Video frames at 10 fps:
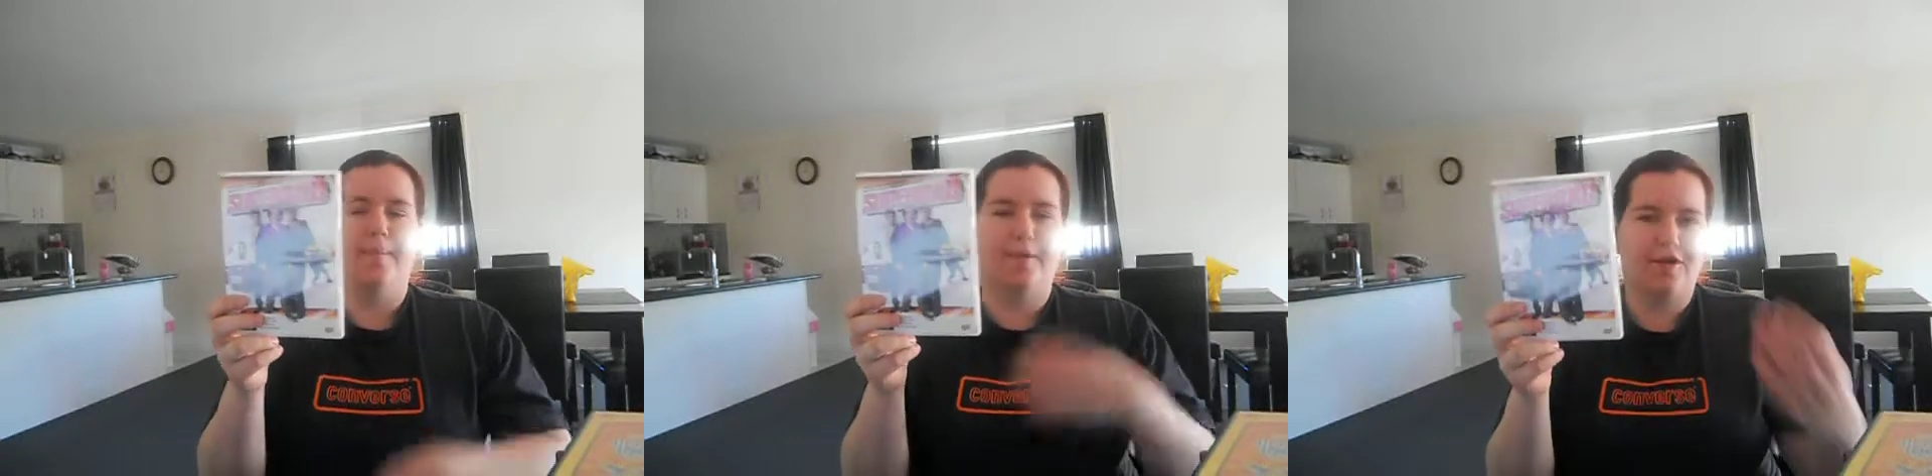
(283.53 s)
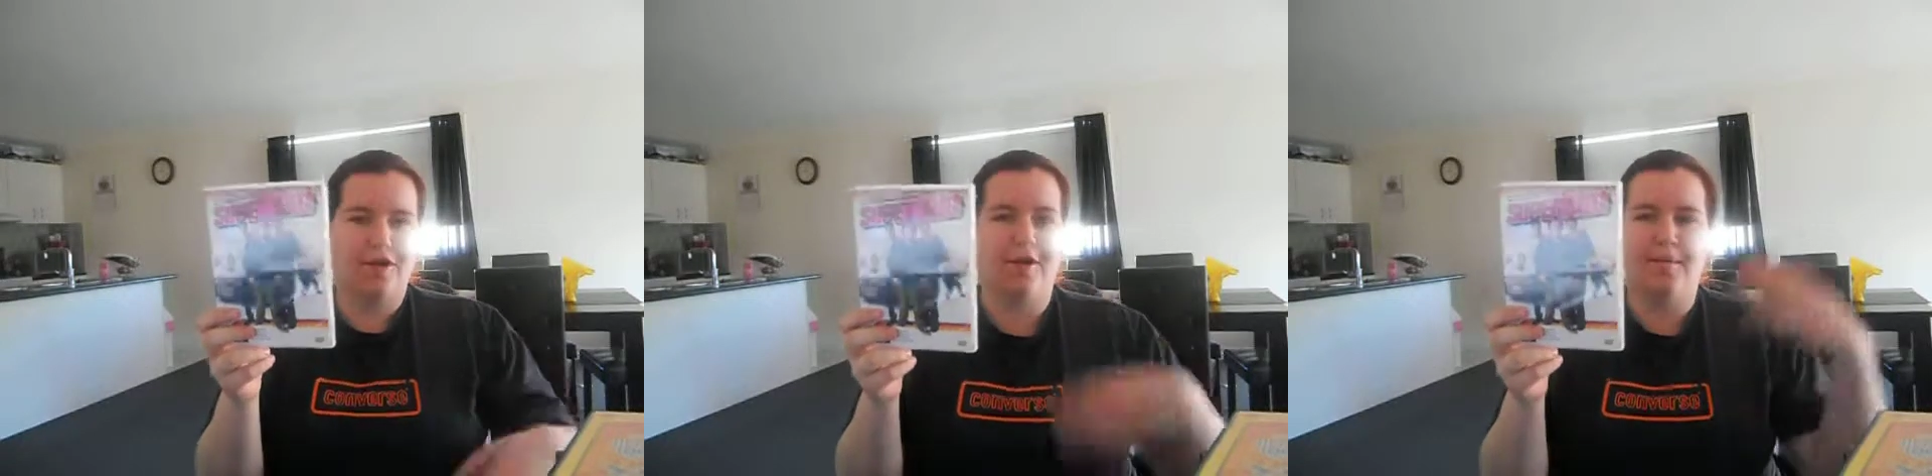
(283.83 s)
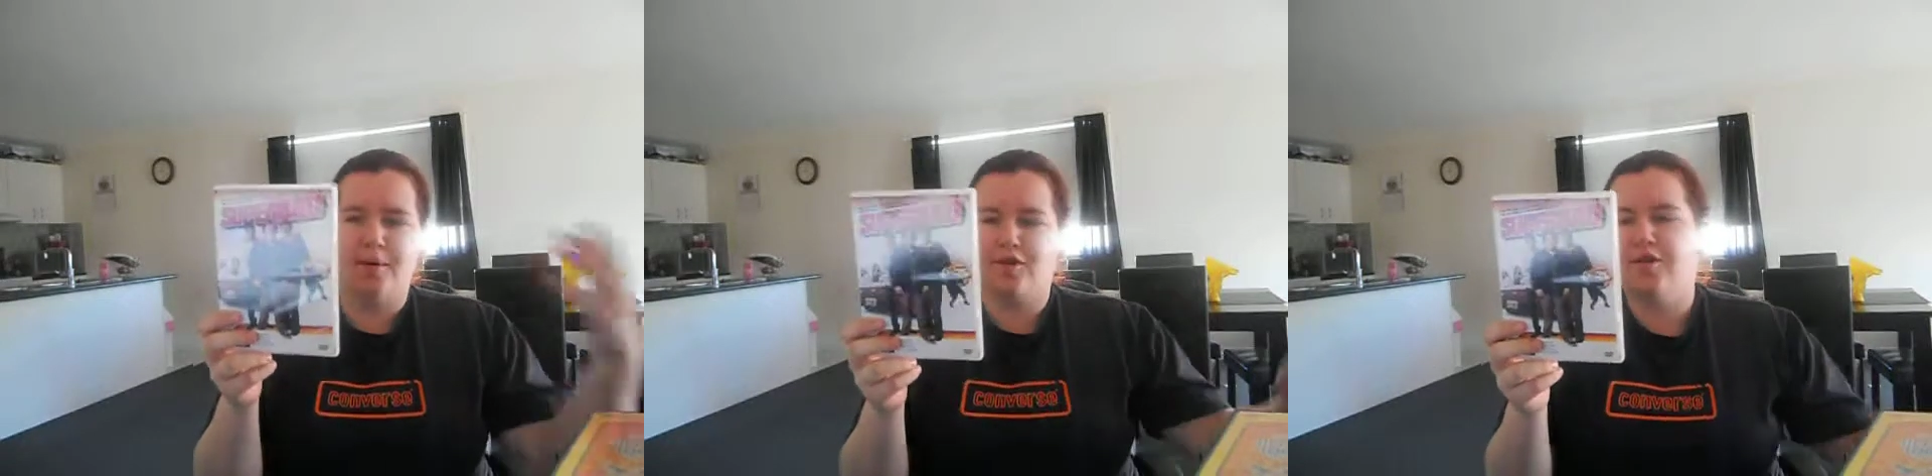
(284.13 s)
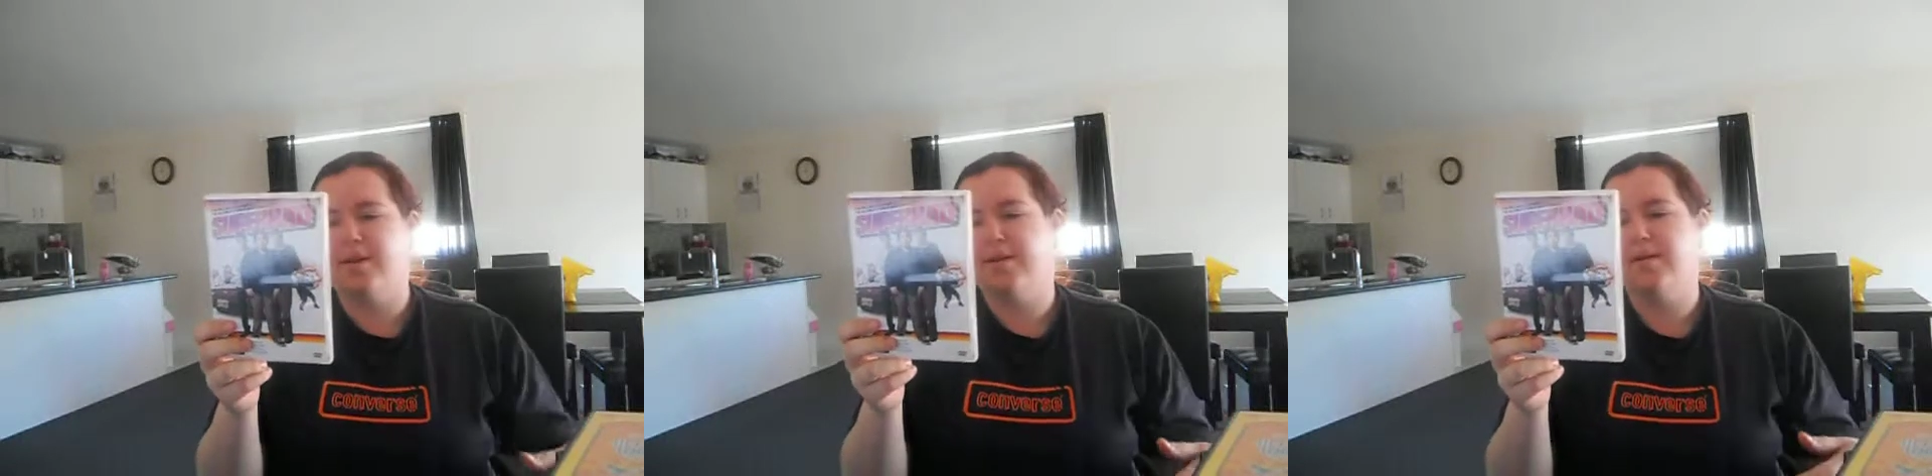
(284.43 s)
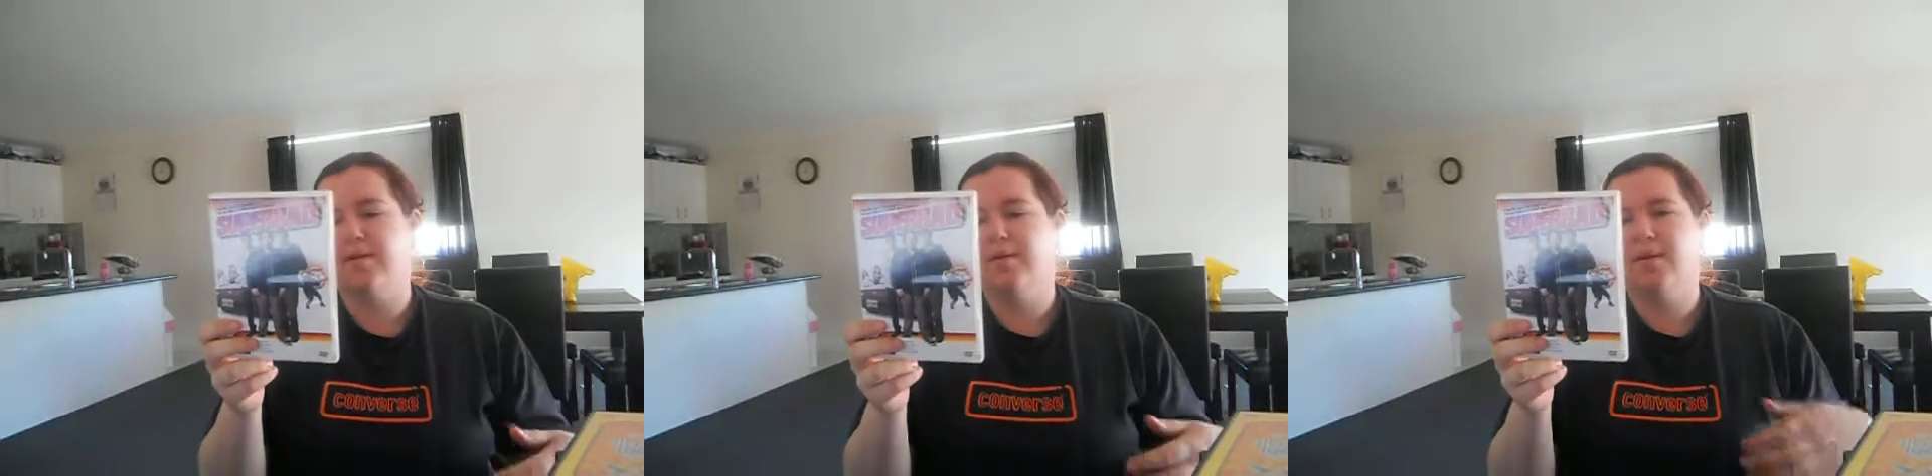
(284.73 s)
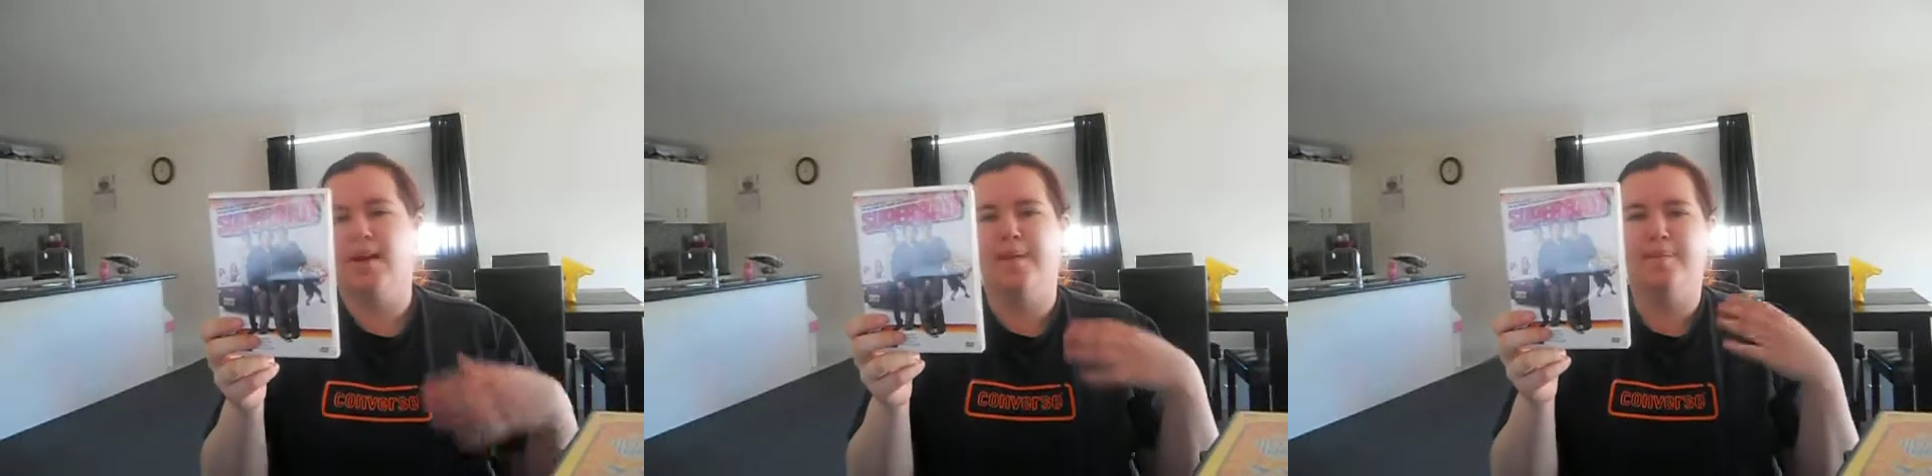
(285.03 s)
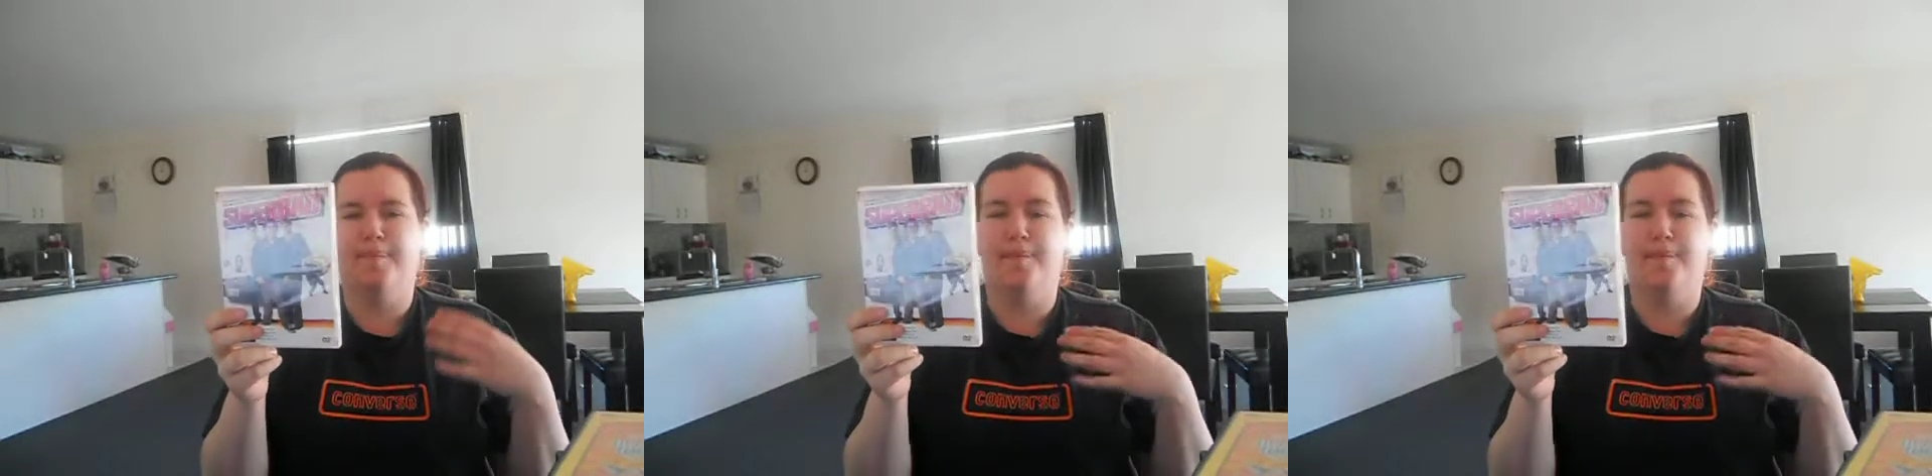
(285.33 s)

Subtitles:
watching it and watching it. And